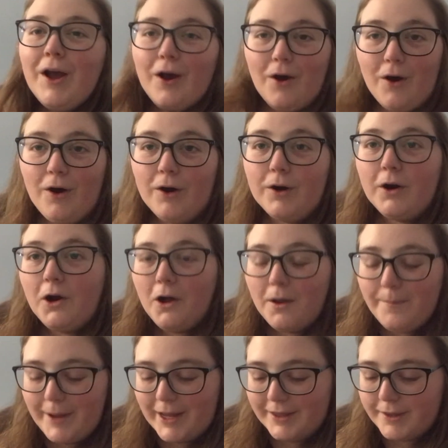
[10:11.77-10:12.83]
are
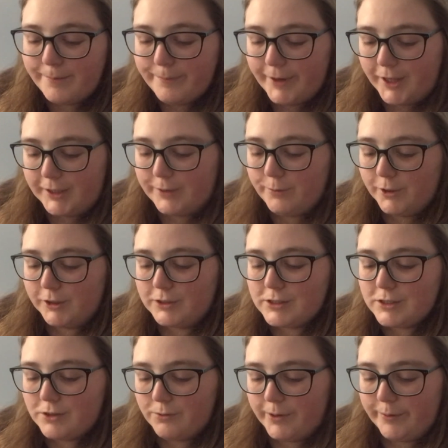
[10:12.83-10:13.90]
all Bath & Body
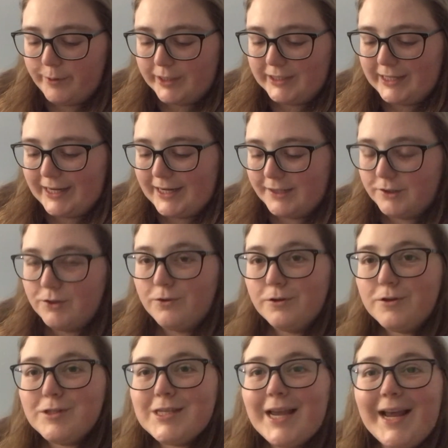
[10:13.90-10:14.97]
Works 3 wick
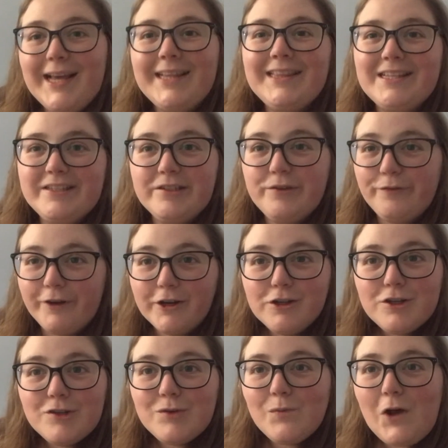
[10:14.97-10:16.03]
candles. And this
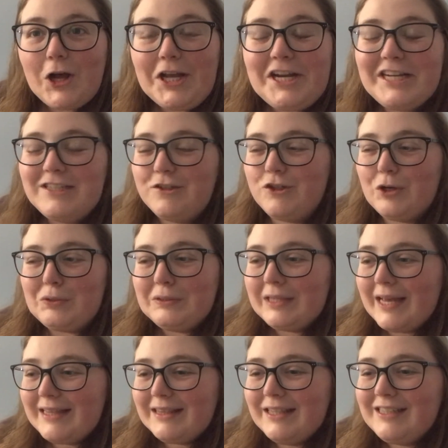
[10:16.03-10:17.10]
first one, don't
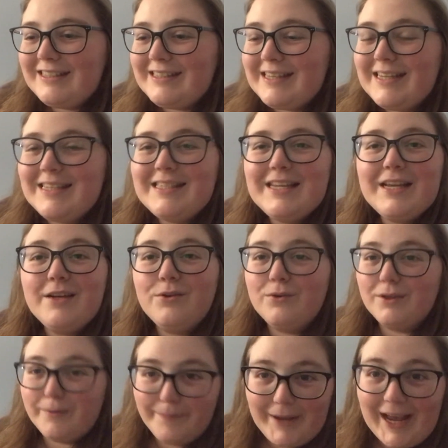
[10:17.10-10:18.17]
let the season
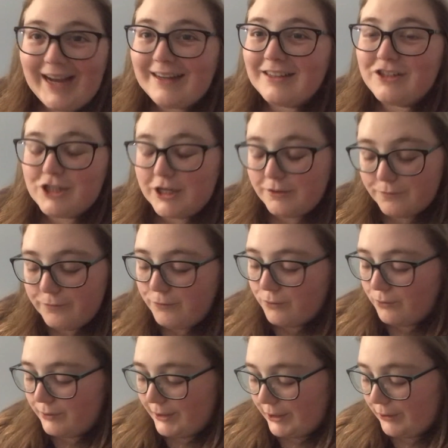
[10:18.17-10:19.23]
or the packaging
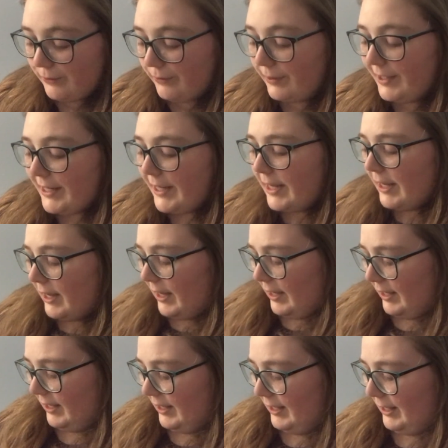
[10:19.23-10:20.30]
fool you.
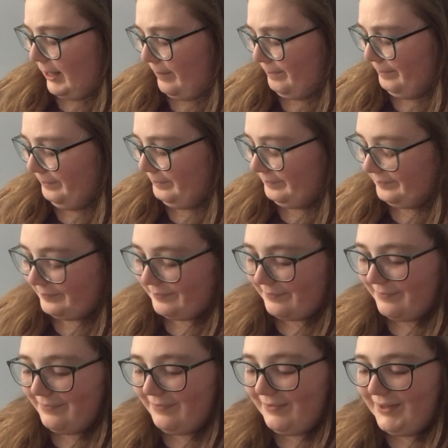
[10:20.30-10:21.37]
Um,
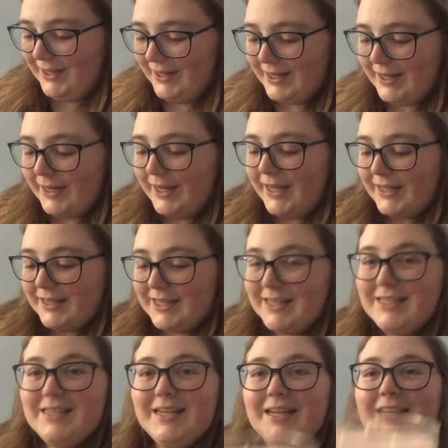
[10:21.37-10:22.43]

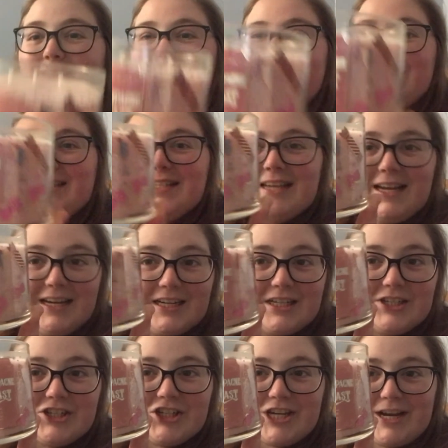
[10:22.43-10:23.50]
this is
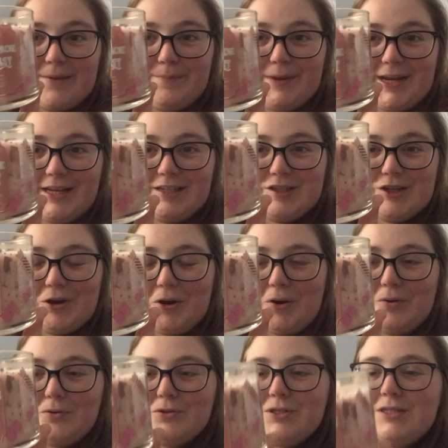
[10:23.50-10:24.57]
Champagne
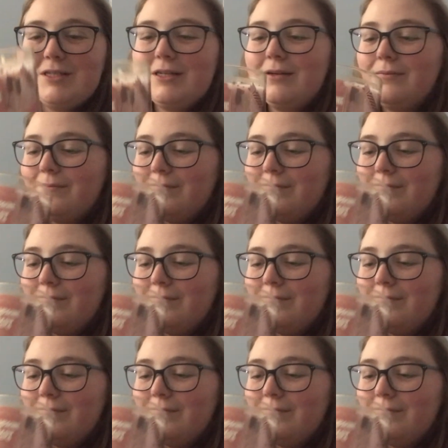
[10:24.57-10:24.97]
Toast.